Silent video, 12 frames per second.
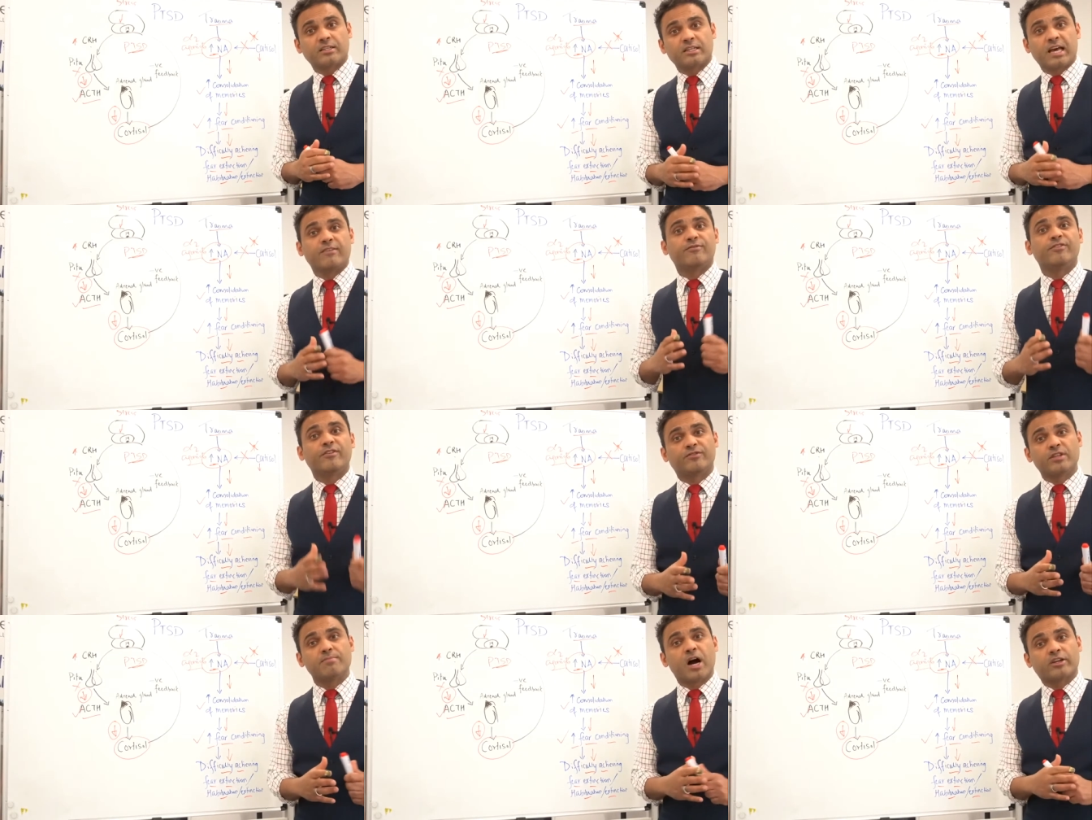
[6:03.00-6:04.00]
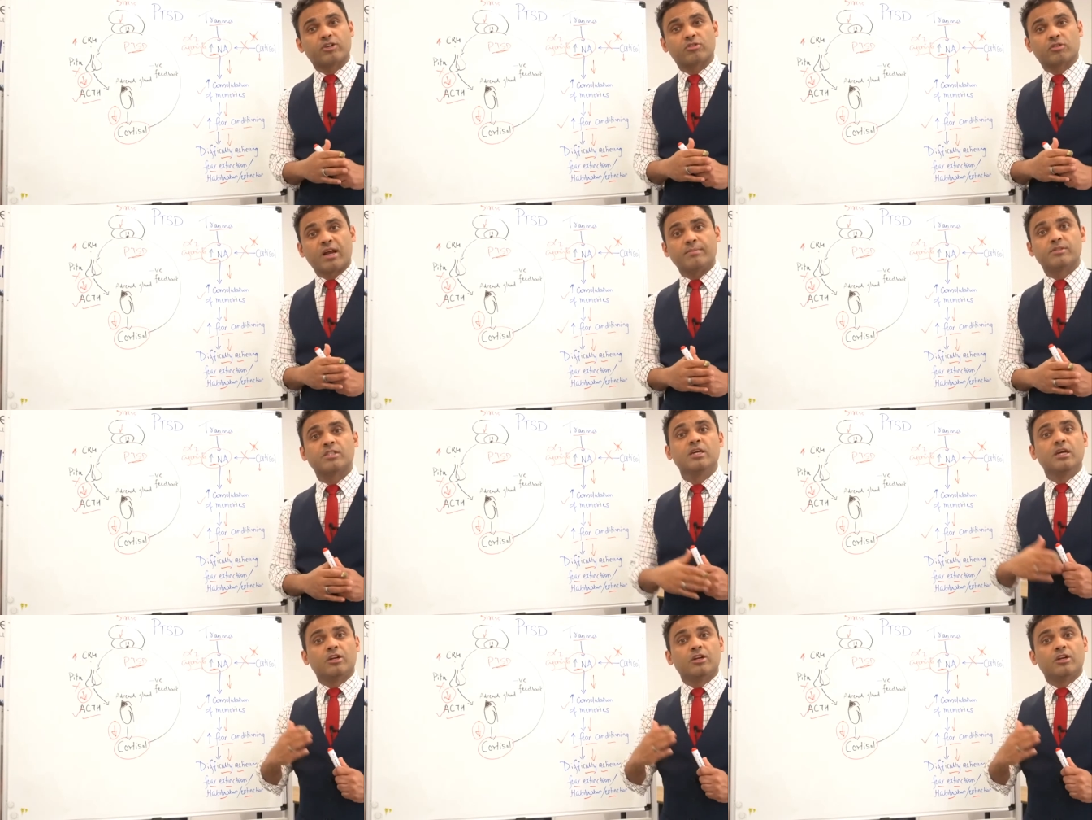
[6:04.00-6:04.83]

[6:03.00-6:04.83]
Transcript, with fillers: at 50 micrograms,